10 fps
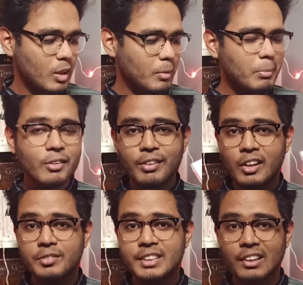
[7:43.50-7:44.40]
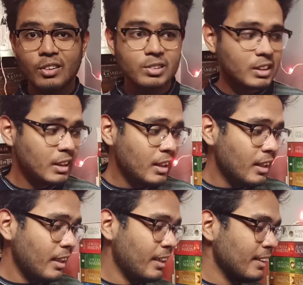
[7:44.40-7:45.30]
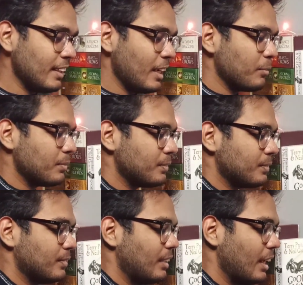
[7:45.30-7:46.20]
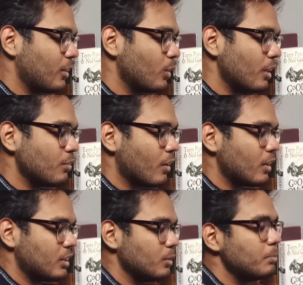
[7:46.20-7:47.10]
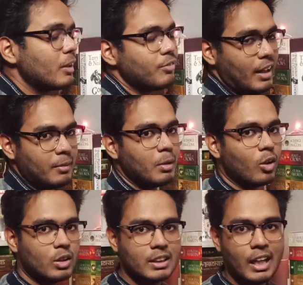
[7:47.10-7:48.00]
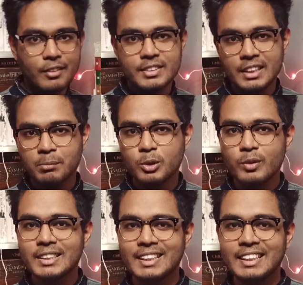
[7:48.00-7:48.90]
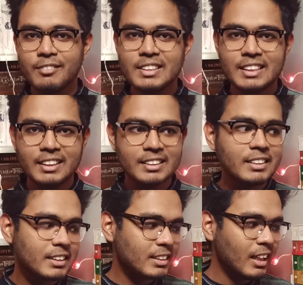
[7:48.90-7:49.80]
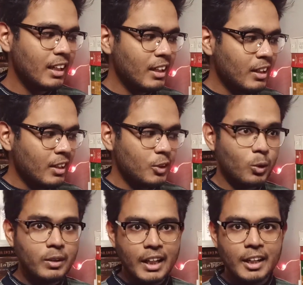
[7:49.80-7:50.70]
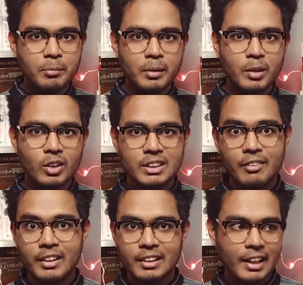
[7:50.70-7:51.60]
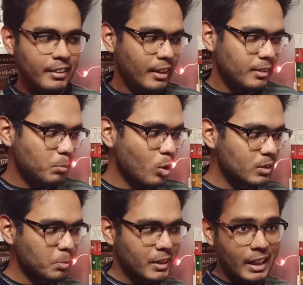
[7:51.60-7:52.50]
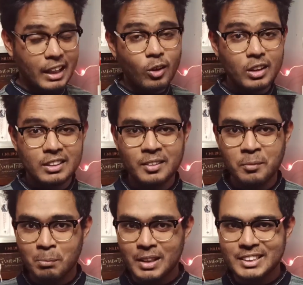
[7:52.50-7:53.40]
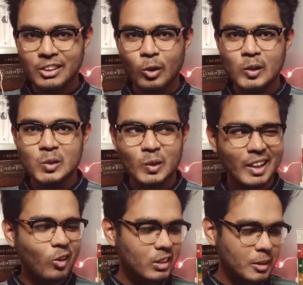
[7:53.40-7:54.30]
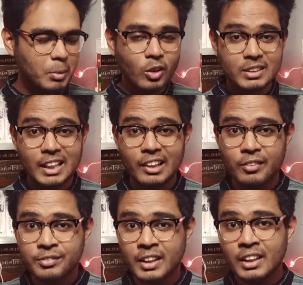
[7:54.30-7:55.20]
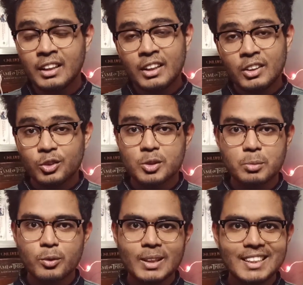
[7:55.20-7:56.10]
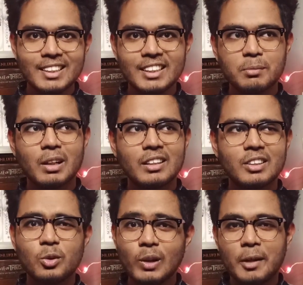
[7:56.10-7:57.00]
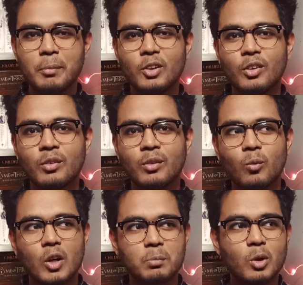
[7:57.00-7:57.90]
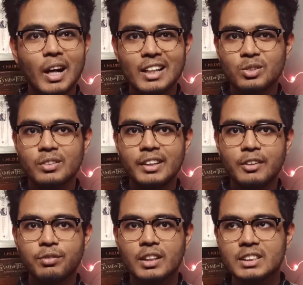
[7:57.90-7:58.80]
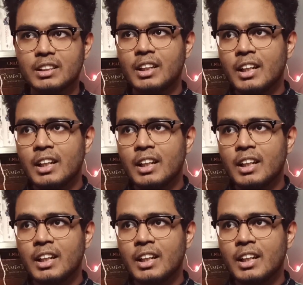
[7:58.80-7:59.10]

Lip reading: So I'm a big fan of Sherlock, and I'm looking forward to, big fan because I've seen movies and TV series. Just don't hate me because I haven't read books, but I got merch and all, so I got it because I loved those movie series. But do let me know what book I should read first.